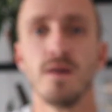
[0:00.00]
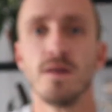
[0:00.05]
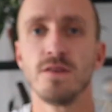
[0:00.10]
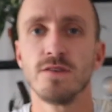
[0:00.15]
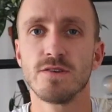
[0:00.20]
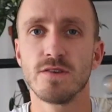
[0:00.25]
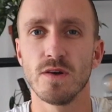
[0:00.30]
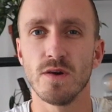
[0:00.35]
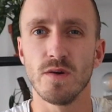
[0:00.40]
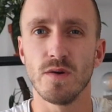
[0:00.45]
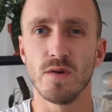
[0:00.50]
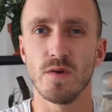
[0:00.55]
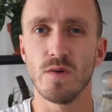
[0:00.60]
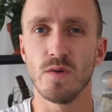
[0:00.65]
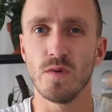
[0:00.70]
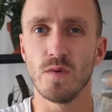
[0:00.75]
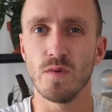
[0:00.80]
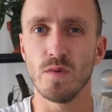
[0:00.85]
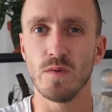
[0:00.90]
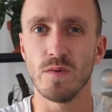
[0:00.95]

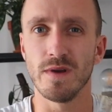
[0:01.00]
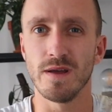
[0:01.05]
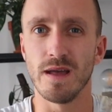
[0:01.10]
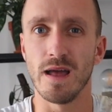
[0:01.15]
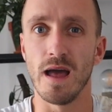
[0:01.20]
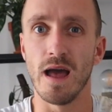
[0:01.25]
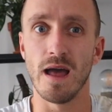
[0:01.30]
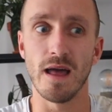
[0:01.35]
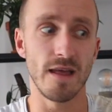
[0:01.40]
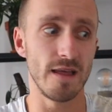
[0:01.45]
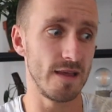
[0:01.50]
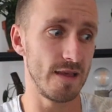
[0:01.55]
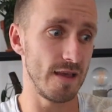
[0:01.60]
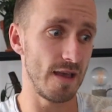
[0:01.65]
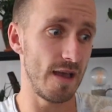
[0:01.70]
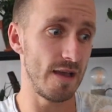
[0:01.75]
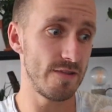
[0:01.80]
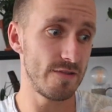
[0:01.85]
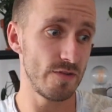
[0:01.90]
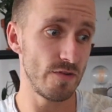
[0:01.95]
so
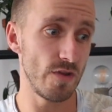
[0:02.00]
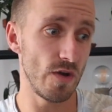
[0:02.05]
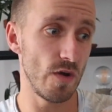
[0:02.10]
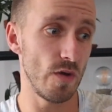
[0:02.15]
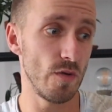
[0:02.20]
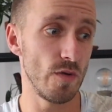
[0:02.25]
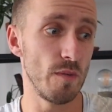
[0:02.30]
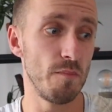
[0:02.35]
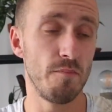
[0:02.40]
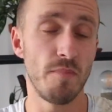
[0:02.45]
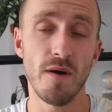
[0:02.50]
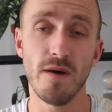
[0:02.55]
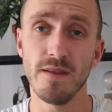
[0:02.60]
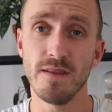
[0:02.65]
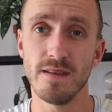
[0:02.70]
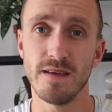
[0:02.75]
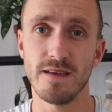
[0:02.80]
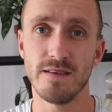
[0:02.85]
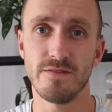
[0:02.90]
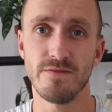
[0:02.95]
as you know, the
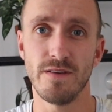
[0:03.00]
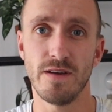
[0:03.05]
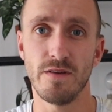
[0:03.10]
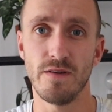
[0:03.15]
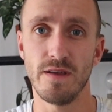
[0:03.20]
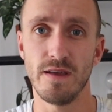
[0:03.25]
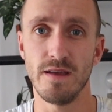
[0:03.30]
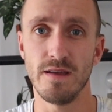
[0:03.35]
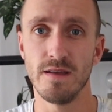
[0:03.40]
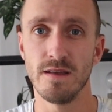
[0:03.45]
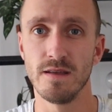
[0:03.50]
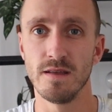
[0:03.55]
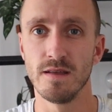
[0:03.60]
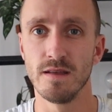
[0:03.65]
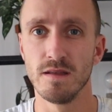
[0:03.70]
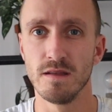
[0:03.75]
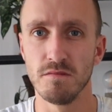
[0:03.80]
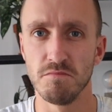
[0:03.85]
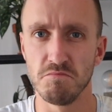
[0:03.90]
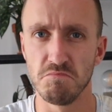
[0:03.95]
pond is very
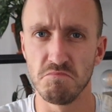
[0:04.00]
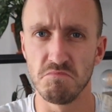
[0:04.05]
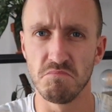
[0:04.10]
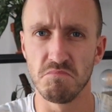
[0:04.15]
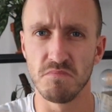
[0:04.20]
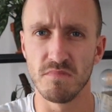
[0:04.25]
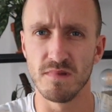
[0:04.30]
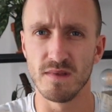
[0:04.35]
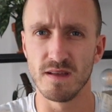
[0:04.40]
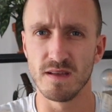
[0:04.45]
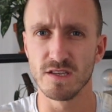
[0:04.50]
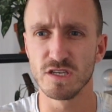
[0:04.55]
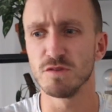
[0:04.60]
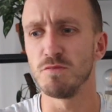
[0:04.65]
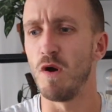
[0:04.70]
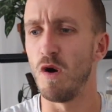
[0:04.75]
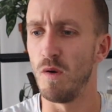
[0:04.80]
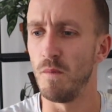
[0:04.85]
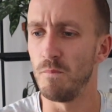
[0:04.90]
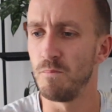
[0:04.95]

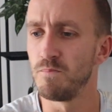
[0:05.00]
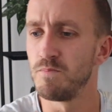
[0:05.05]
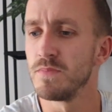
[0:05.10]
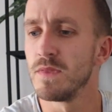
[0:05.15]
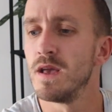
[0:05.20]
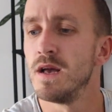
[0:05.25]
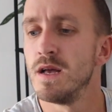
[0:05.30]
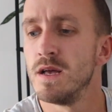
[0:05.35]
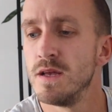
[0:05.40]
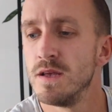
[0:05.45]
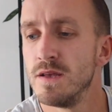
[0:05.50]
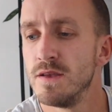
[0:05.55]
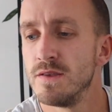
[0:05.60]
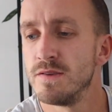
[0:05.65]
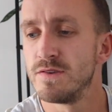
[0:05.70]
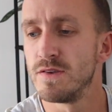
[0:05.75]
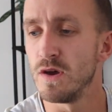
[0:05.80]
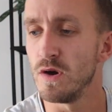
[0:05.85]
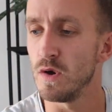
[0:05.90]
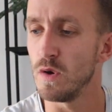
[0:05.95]
small.
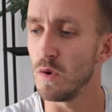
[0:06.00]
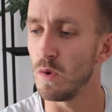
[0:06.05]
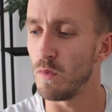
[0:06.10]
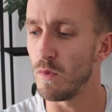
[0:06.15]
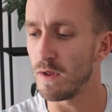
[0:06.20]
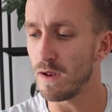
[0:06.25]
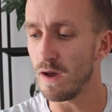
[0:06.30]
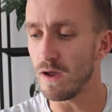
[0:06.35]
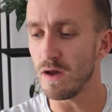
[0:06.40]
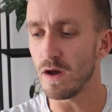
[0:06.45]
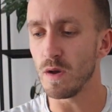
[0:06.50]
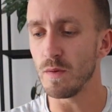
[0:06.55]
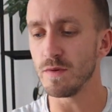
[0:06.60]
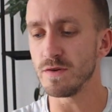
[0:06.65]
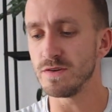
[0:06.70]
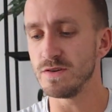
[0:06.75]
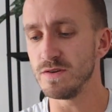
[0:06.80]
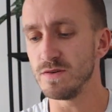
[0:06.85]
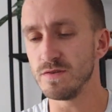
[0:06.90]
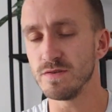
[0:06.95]
So what I
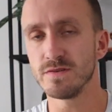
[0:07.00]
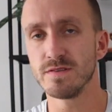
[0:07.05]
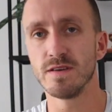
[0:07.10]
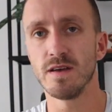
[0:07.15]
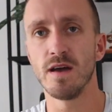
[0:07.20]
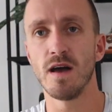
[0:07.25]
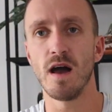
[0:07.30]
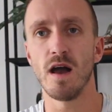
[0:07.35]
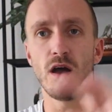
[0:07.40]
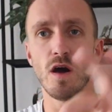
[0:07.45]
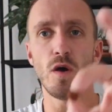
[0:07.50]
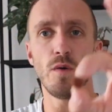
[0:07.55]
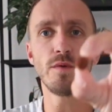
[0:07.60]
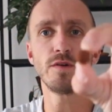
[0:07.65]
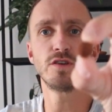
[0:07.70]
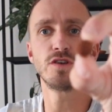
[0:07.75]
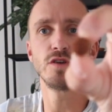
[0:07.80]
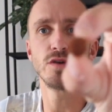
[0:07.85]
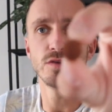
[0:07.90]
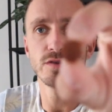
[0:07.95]
always
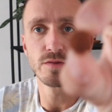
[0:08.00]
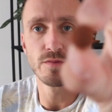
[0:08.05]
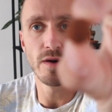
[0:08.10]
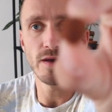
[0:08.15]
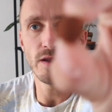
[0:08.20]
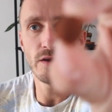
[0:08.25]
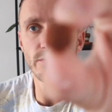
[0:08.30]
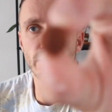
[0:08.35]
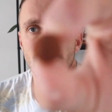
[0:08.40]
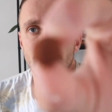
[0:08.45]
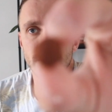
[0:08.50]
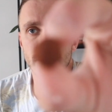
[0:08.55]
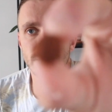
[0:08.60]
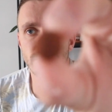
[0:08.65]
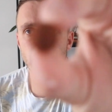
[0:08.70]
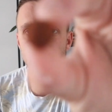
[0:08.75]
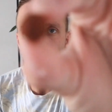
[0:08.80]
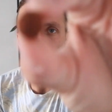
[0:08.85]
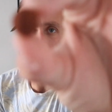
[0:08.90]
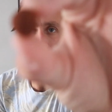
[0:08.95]
use one of
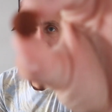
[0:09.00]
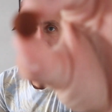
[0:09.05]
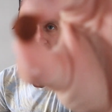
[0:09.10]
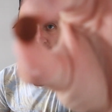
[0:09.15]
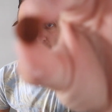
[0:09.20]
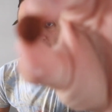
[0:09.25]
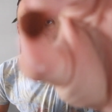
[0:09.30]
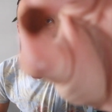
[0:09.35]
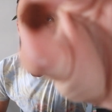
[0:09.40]
those little